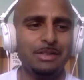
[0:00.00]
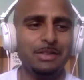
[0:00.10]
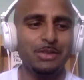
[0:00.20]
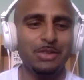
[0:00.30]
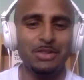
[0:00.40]

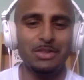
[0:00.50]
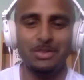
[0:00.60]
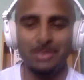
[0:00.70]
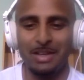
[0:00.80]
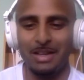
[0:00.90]
which is,
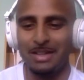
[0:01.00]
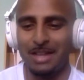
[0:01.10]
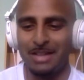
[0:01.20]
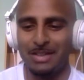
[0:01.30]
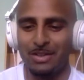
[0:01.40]
it
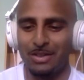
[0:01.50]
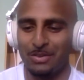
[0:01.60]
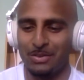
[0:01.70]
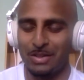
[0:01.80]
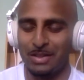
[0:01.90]
takes a lot of
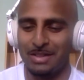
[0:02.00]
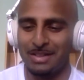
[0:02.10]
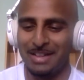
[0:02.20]
work.